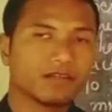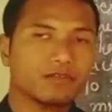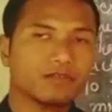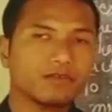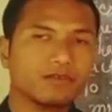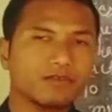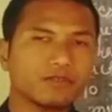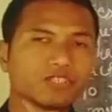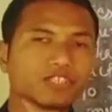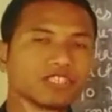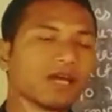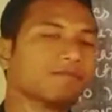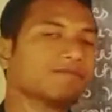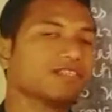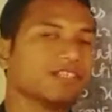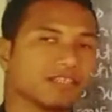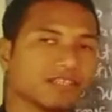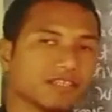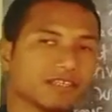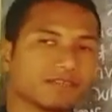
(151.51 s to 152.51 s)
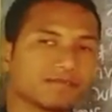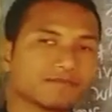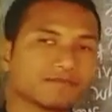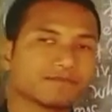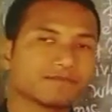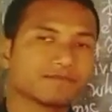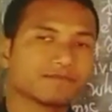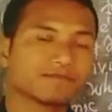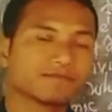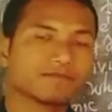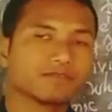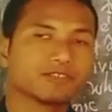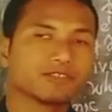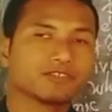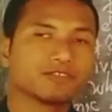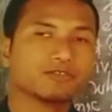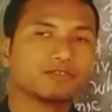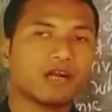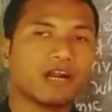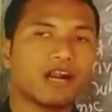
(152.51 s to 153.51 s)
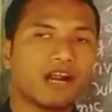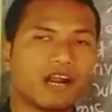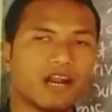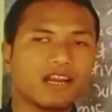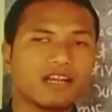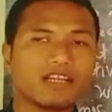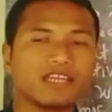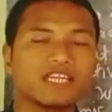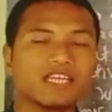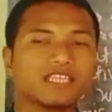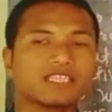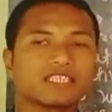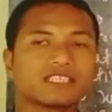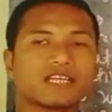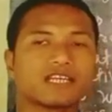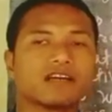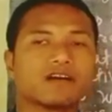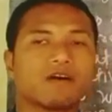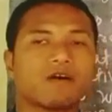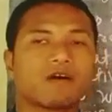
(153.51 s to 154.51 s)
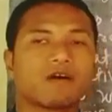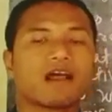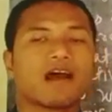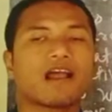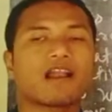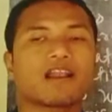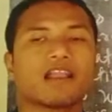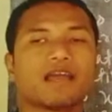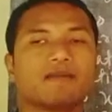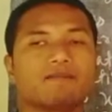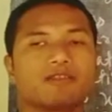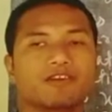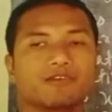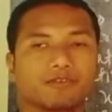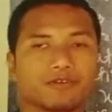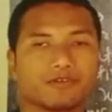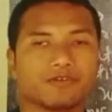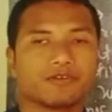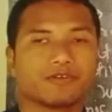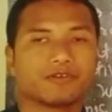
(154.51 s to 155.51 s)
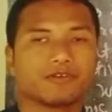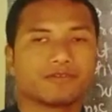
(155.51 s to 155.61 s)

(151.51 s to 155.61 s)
do something to earn his or her livelihood.